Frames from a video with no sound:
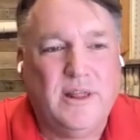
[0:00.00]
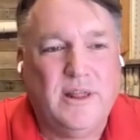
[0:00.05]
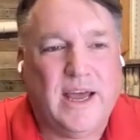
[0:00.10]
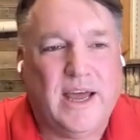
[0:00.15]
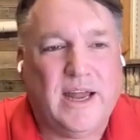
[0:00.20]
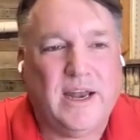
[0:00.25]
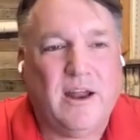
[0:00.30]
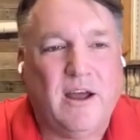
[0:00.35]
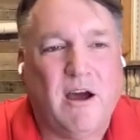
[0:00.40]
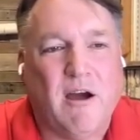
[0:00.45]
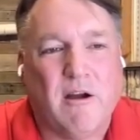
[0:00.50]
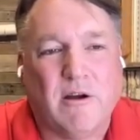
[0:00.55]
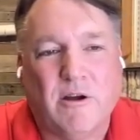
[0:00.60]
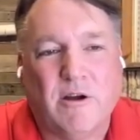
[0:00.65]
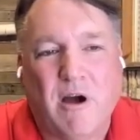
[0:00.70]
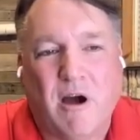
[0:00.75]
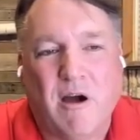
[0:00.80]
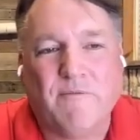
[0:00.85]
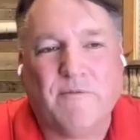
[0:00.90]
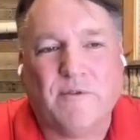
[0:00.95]
that our
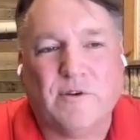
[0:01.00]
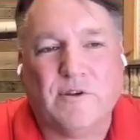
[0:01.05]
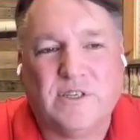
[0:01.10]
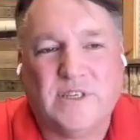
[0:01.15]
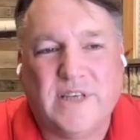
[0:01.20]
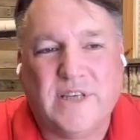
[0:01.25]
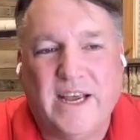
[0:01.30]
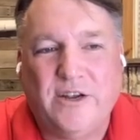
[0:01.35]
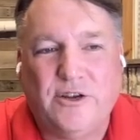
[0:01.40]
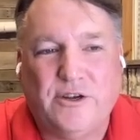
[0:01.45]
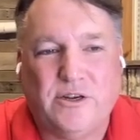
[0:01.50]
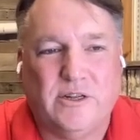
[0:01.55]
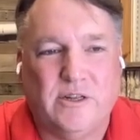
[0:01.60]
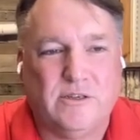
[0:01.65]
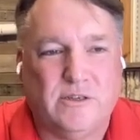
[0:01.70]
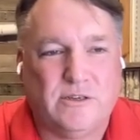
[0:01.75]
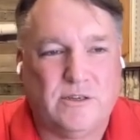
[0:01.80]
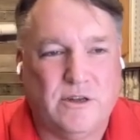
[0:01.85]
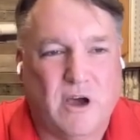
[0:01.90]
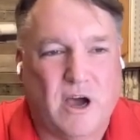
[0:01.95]

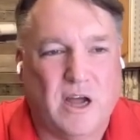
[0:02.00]
conversations